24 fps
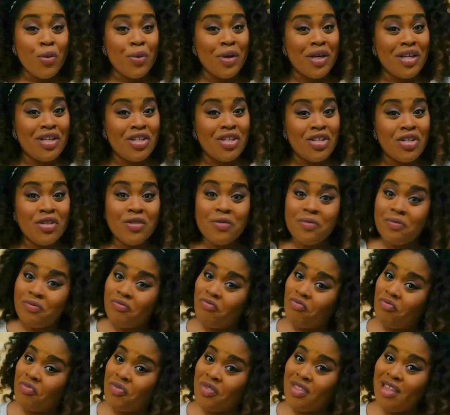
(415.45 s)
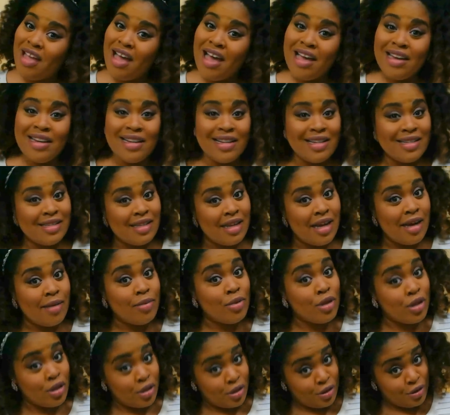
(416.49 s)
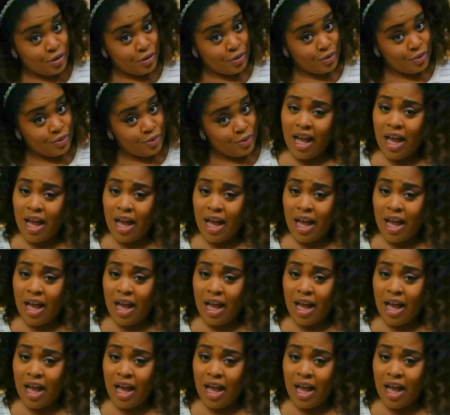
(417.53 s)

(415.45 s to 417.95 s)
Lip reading: which that is up to you.